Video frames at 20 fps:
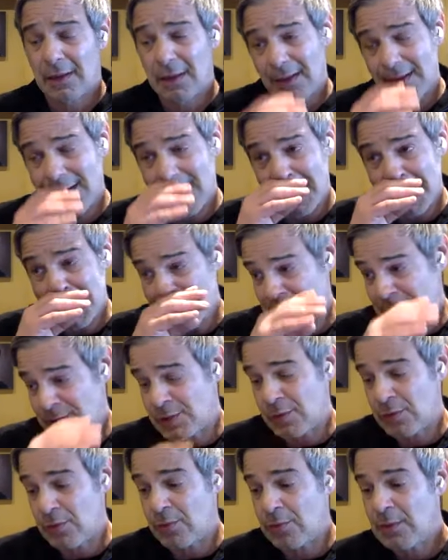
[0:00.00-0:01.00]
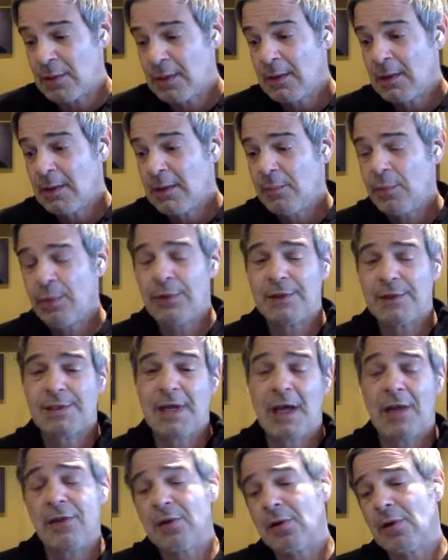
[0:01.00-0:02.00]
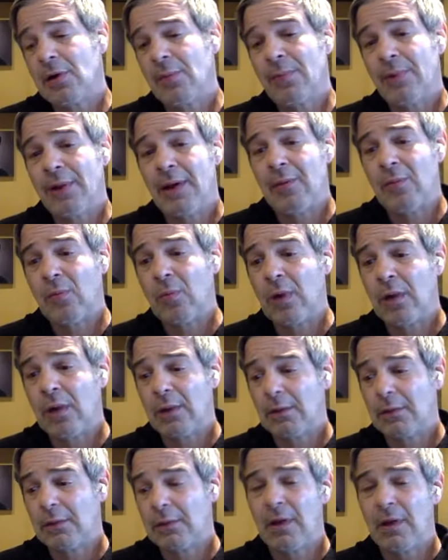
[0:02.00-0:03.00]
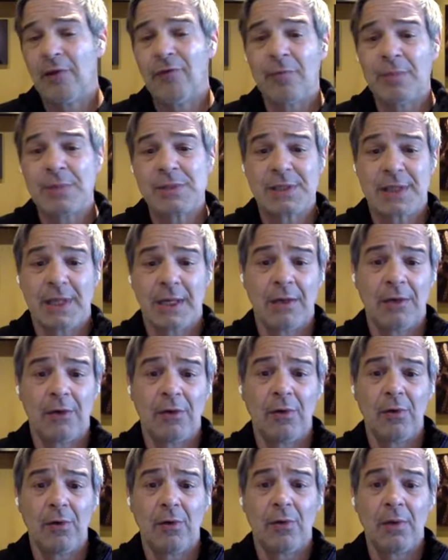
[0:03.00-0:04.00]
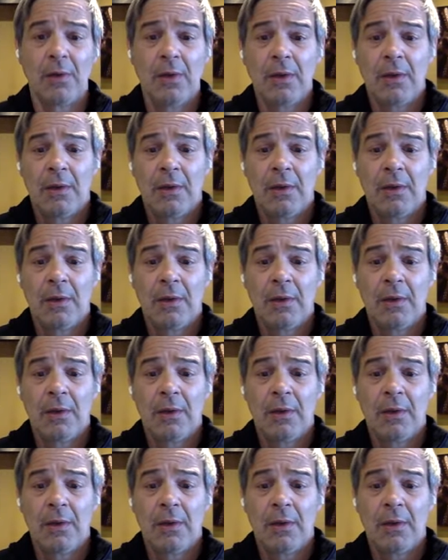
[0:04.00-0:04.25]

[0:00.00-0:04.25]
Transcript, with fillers: is to put a tether upon what governments can do